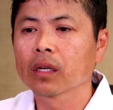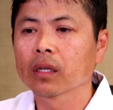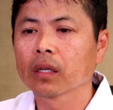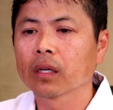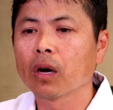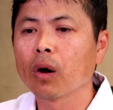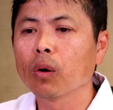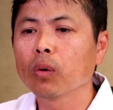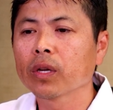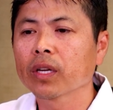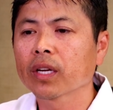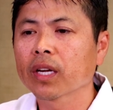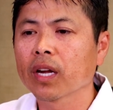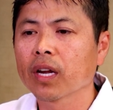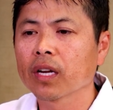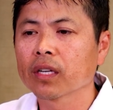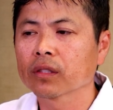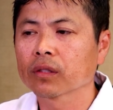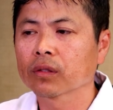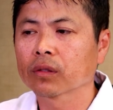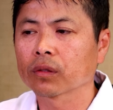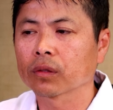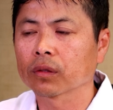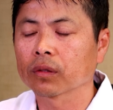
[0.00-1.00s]
colon
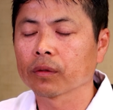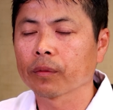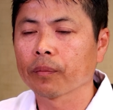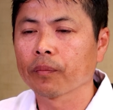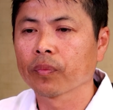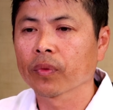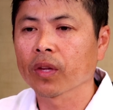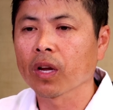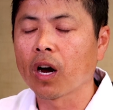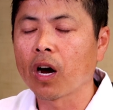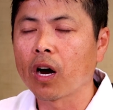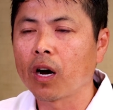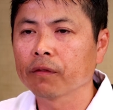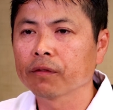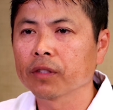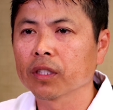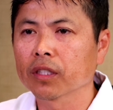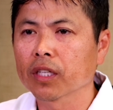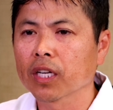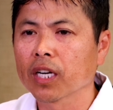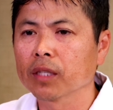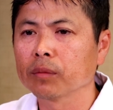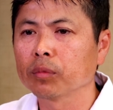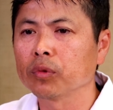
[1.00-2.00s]
cancer
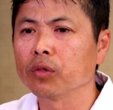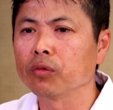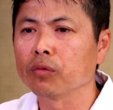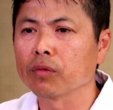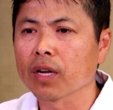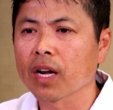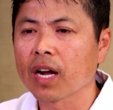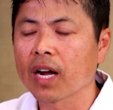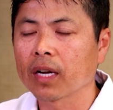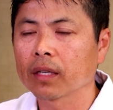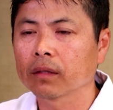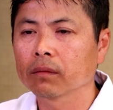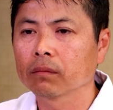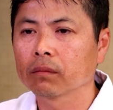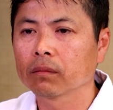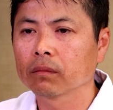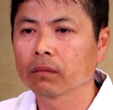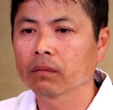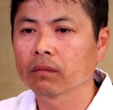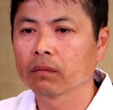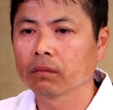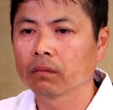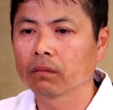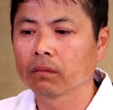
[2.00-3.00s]
oftentimes do not
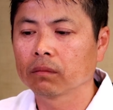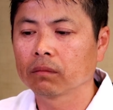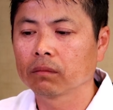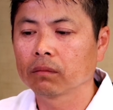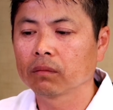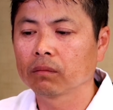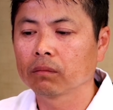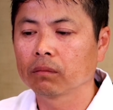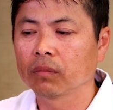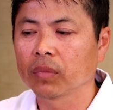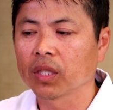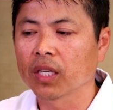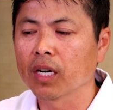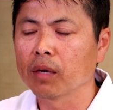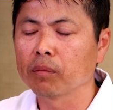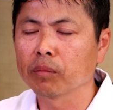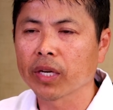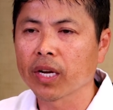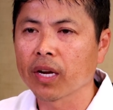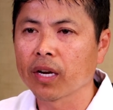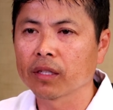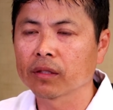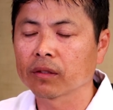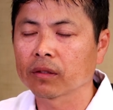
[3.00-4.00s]
become
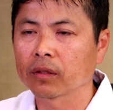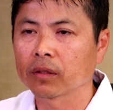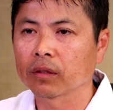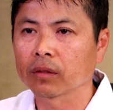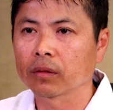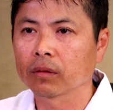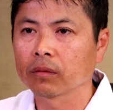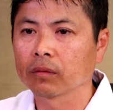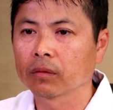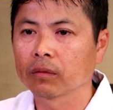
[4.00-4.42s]
cancer